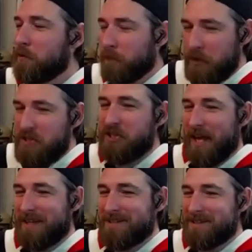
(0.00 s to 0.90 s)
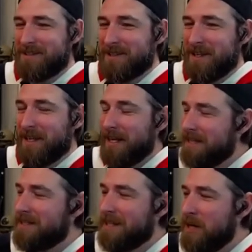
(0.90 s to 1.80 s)
fringe cases,
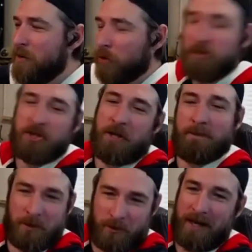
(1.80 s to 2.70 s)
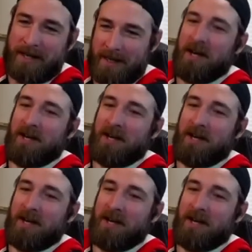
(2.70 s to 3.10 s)
is the worst ship to try to get on.